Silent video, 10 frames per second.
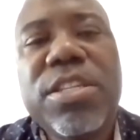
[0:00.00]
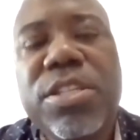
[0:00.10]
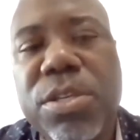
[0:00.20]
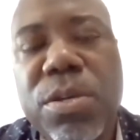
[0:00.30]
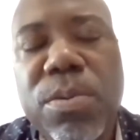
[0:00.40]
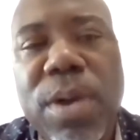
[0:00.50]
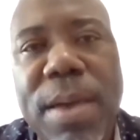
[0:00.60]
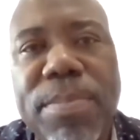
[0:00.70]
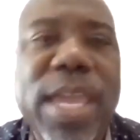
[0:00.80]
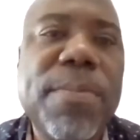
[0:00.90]
to
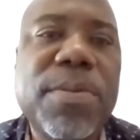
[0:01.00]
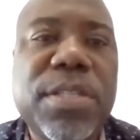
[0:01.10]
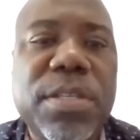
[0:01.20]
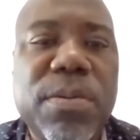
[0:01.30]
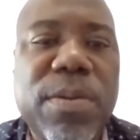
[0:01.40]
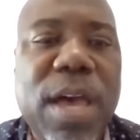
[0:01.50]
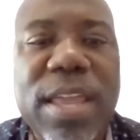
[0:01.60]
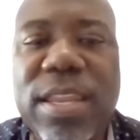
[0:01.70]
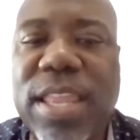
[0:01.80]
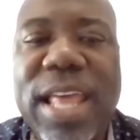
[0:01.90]
be able to
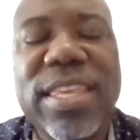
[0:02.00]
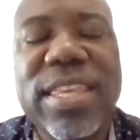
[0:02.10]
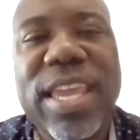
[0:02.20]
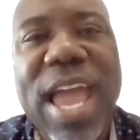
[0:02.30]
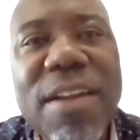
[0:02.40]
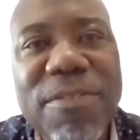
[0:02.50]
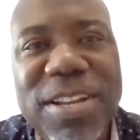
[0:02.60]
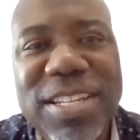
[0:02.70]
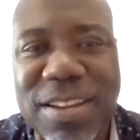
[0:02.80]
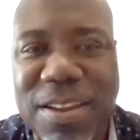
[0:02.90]
let the
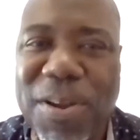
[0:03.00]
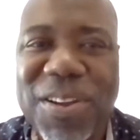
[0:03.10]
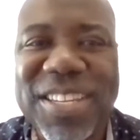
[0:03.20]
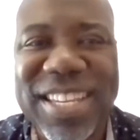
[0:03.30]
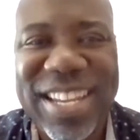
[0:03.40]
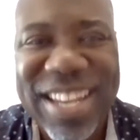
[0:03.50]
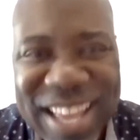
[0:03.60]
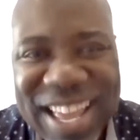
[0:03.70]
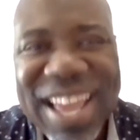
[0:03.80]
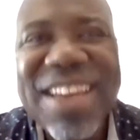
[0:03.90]
average person
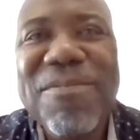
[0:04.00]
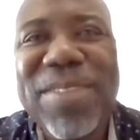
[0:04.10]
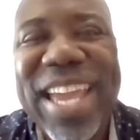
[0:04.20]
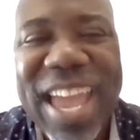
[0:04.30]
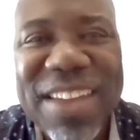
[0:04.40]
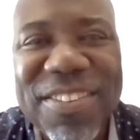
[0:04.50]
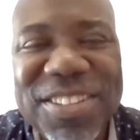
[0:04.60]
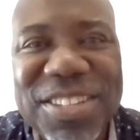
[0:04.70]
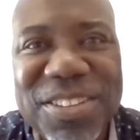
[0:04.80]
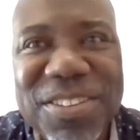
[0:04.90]
be able
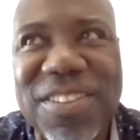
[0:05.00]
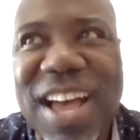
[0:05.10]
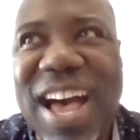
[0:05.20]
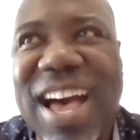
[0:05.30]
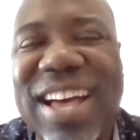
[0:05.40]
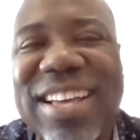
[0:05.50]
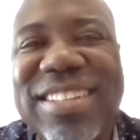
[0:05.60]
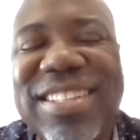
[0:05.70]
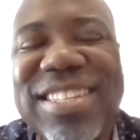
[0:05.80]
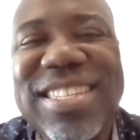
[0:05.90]
to
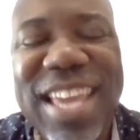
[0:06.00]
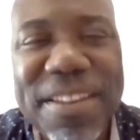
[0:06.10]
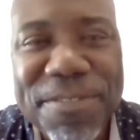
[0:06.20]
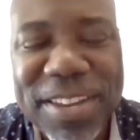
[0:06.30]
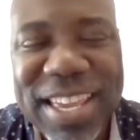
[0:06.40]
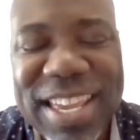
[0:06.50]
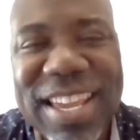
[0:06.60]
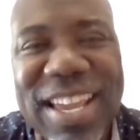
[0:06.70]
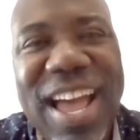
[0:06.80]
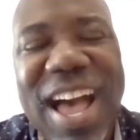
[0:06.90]

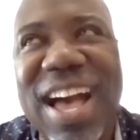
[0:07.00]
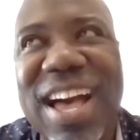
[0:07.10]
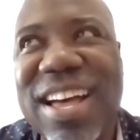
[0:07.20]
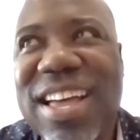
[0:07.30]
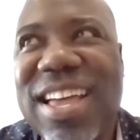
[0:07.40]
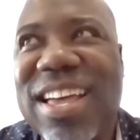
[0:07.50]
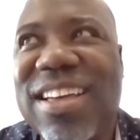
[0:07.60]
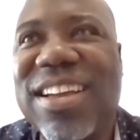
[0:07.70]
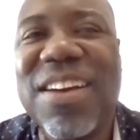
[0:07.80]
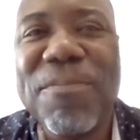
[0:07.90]
safely,
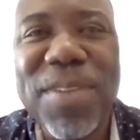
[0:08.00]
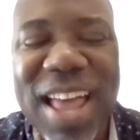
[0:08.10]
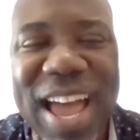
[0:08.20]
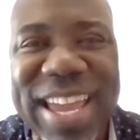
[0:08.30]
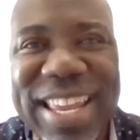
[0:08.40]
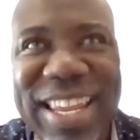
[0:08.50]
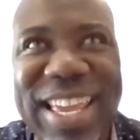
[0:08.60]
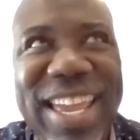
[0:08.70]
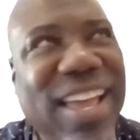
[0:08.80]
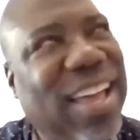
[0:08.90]
compliantly,